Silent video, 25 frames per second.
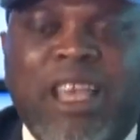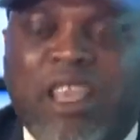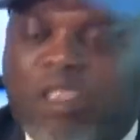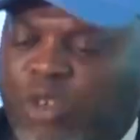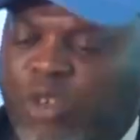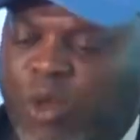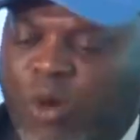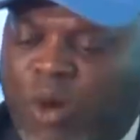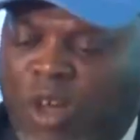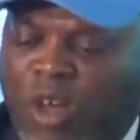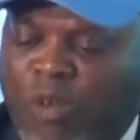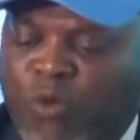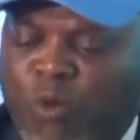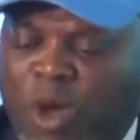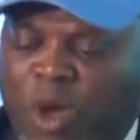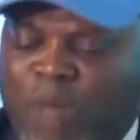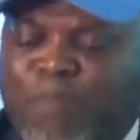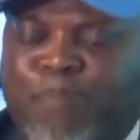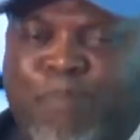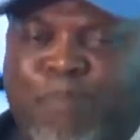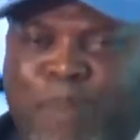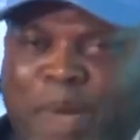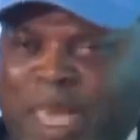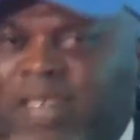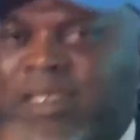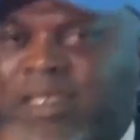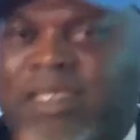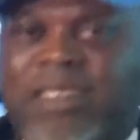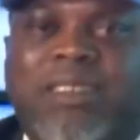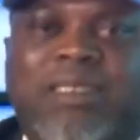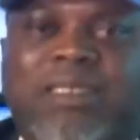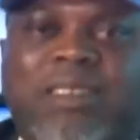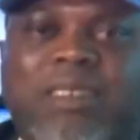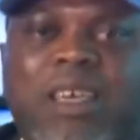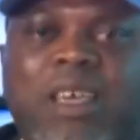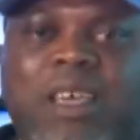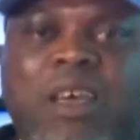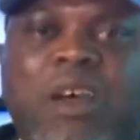So on what
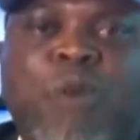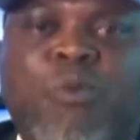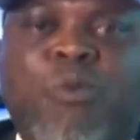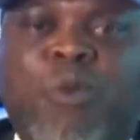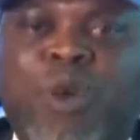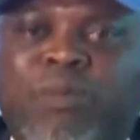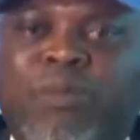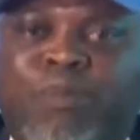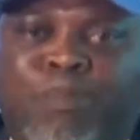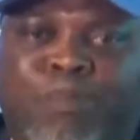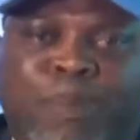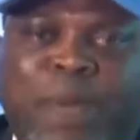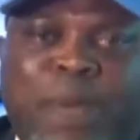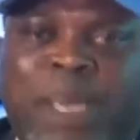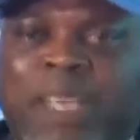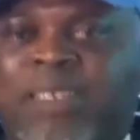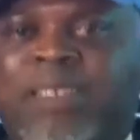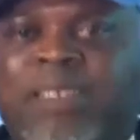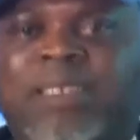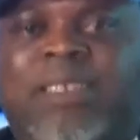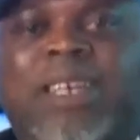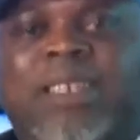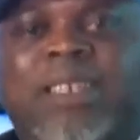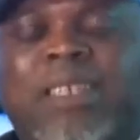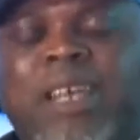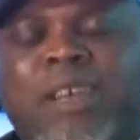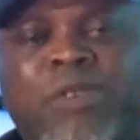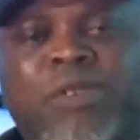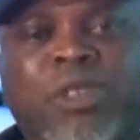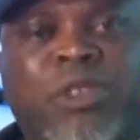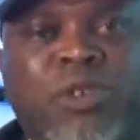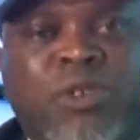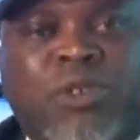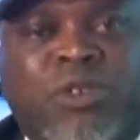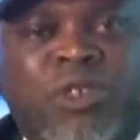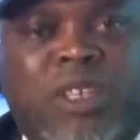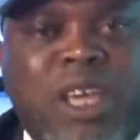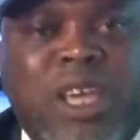basis are they
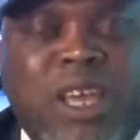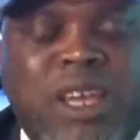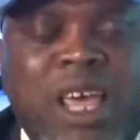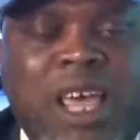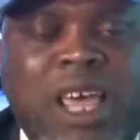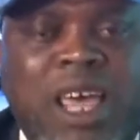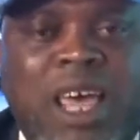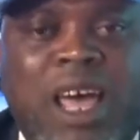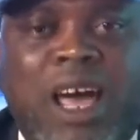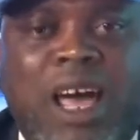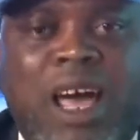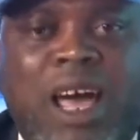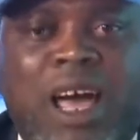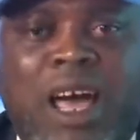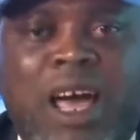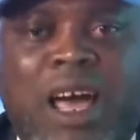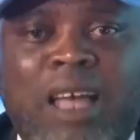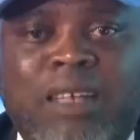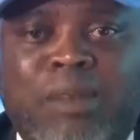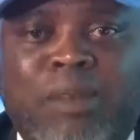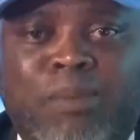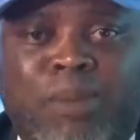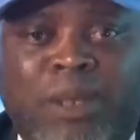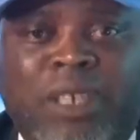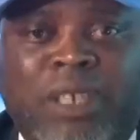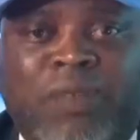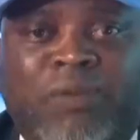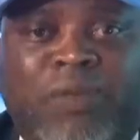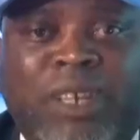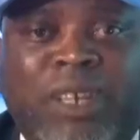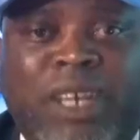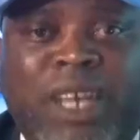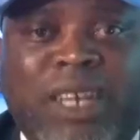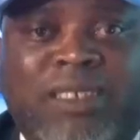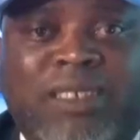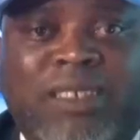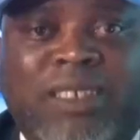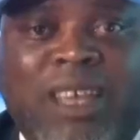reducing the budget for
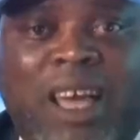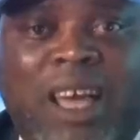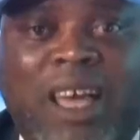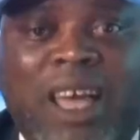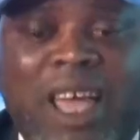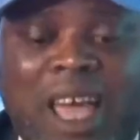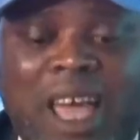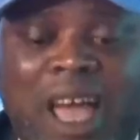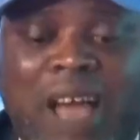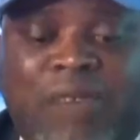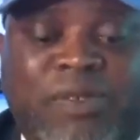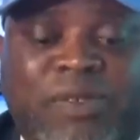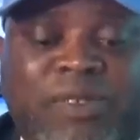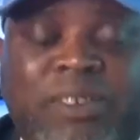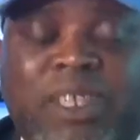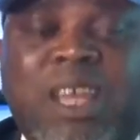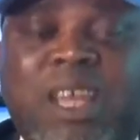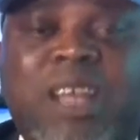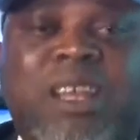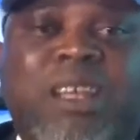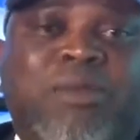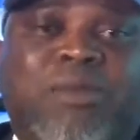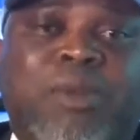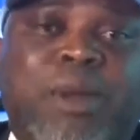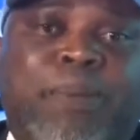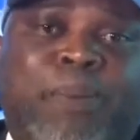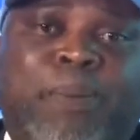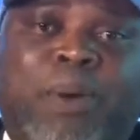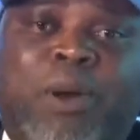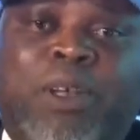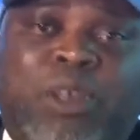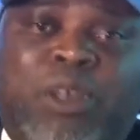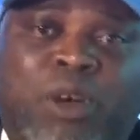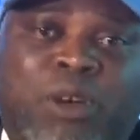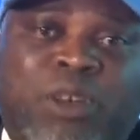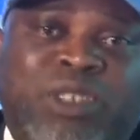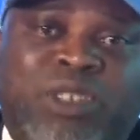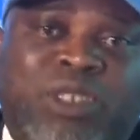next year? I've seen a
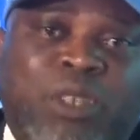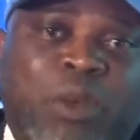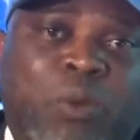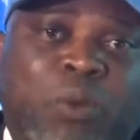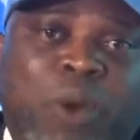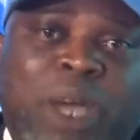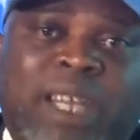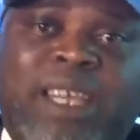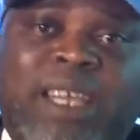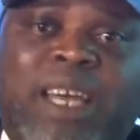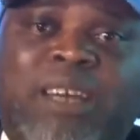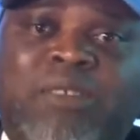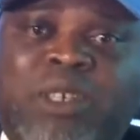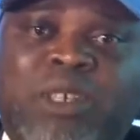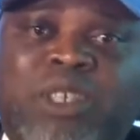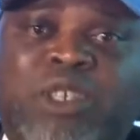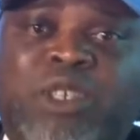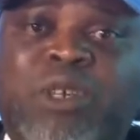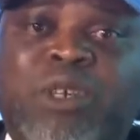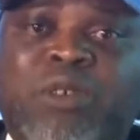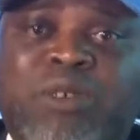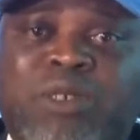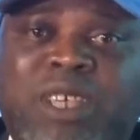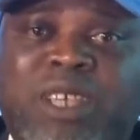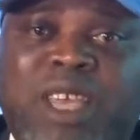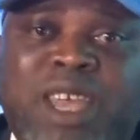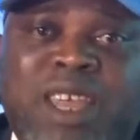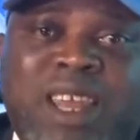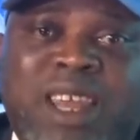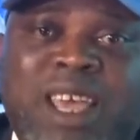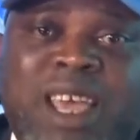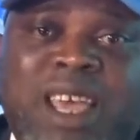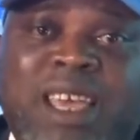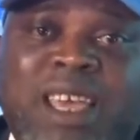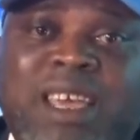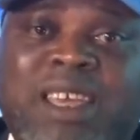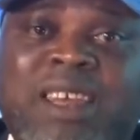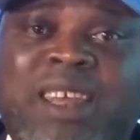report also where they are reducing
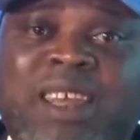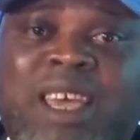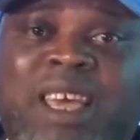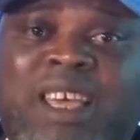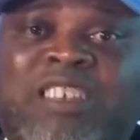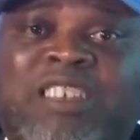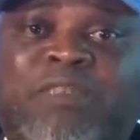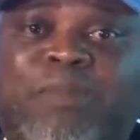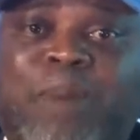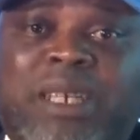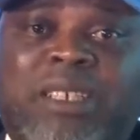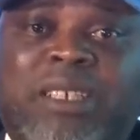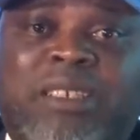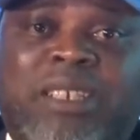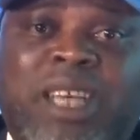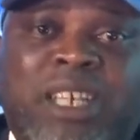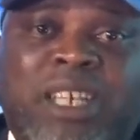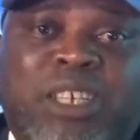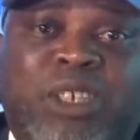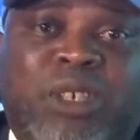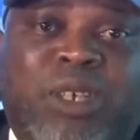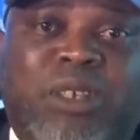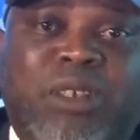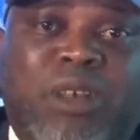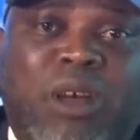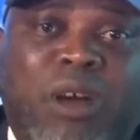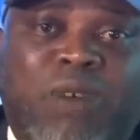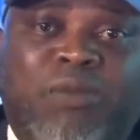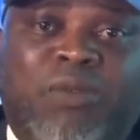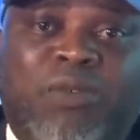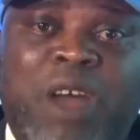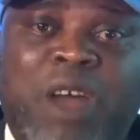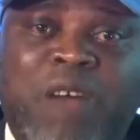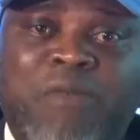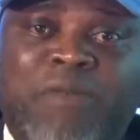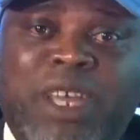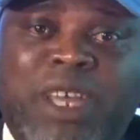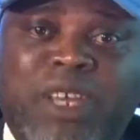the expectation of
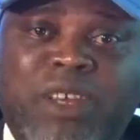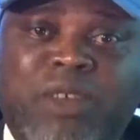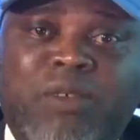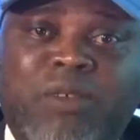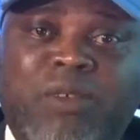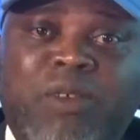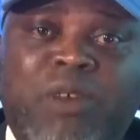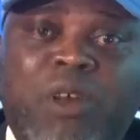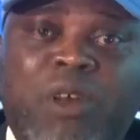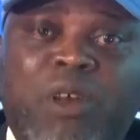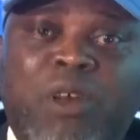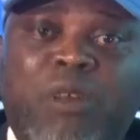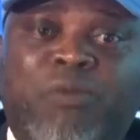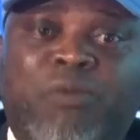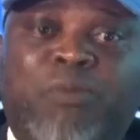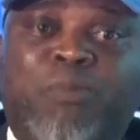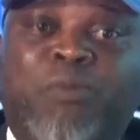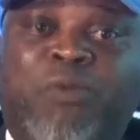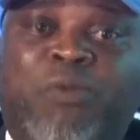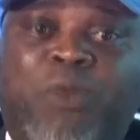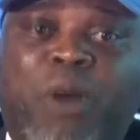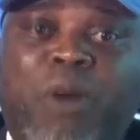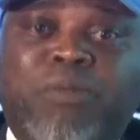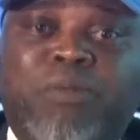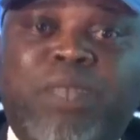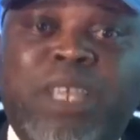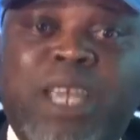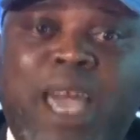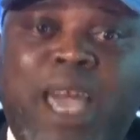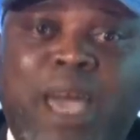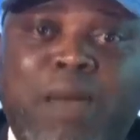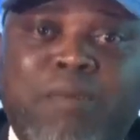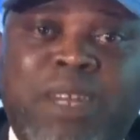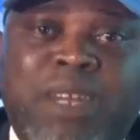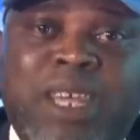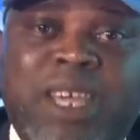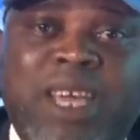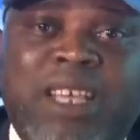revenue from the
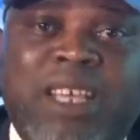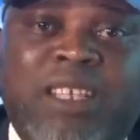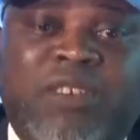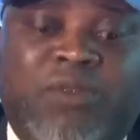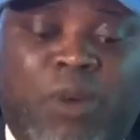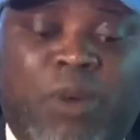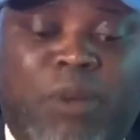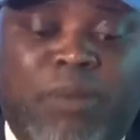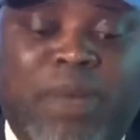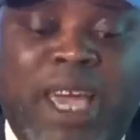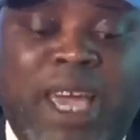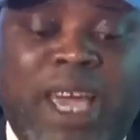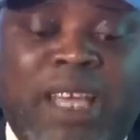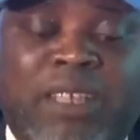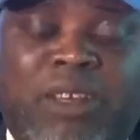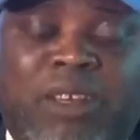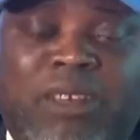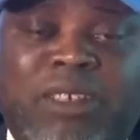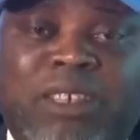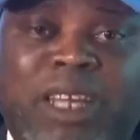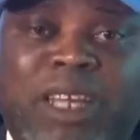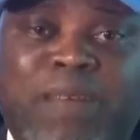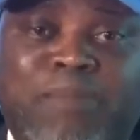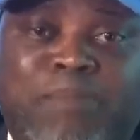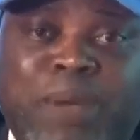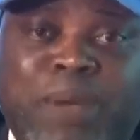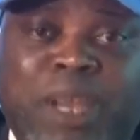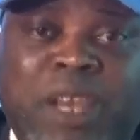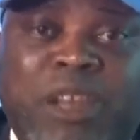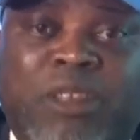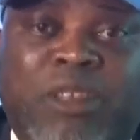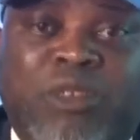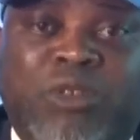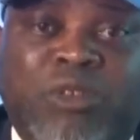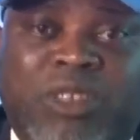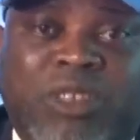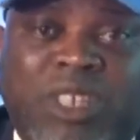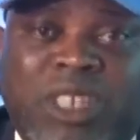MDAs from 800
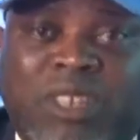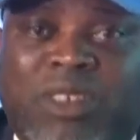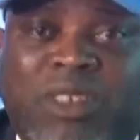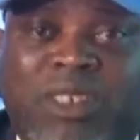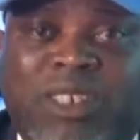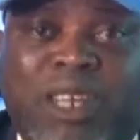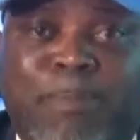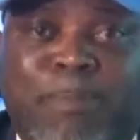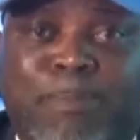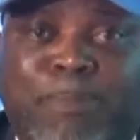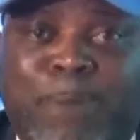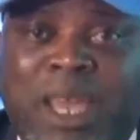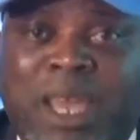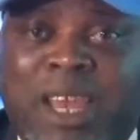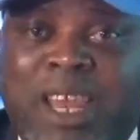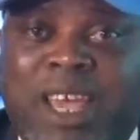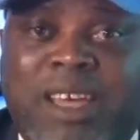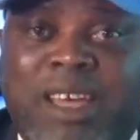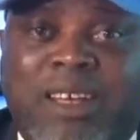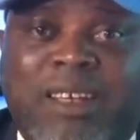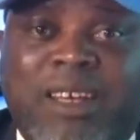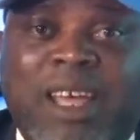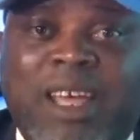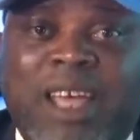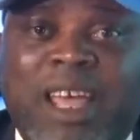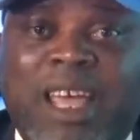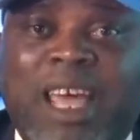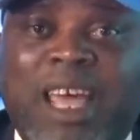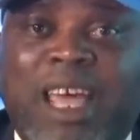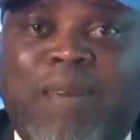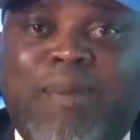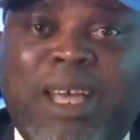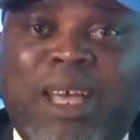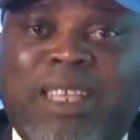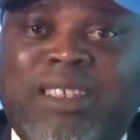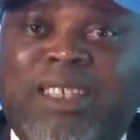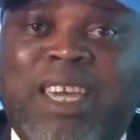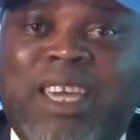billion to 600 billion. Okay,
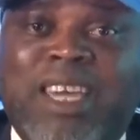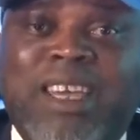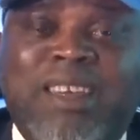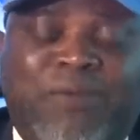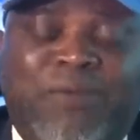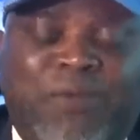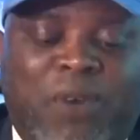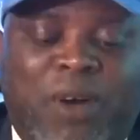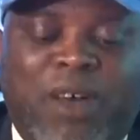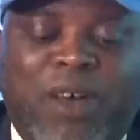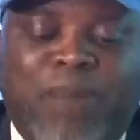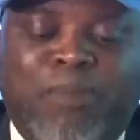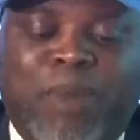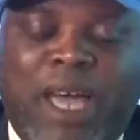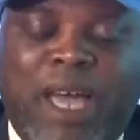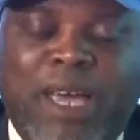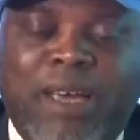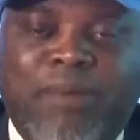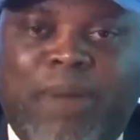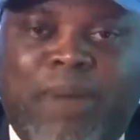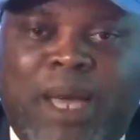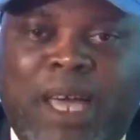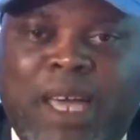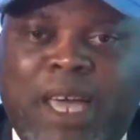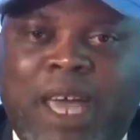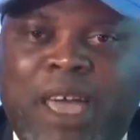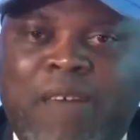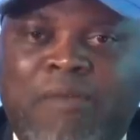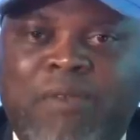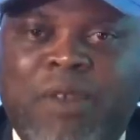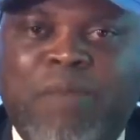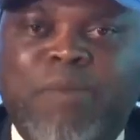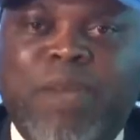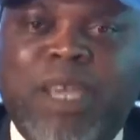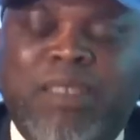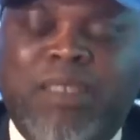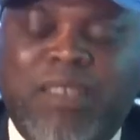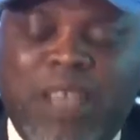I need to ask you this
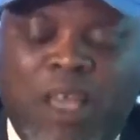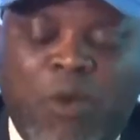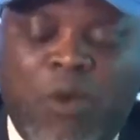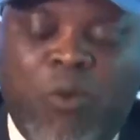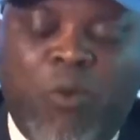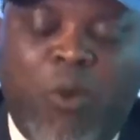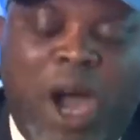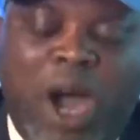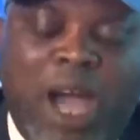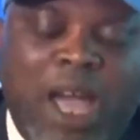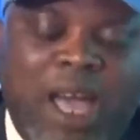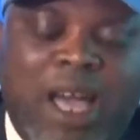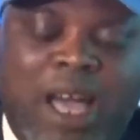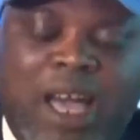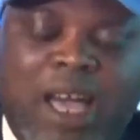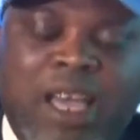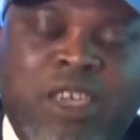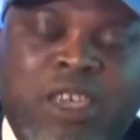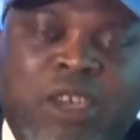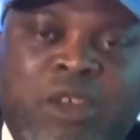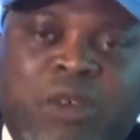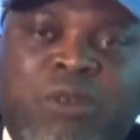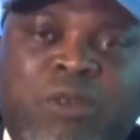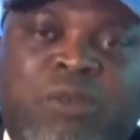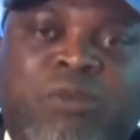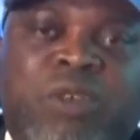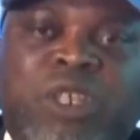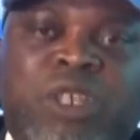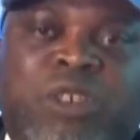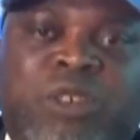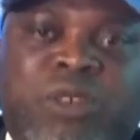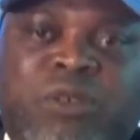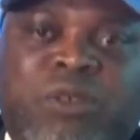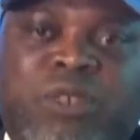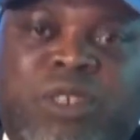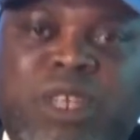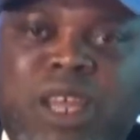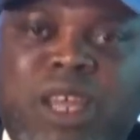question before we run out of
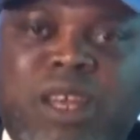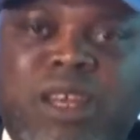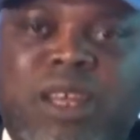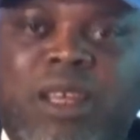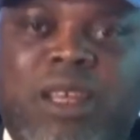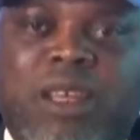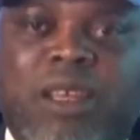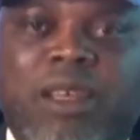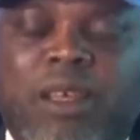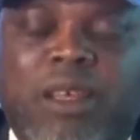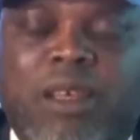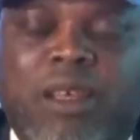time.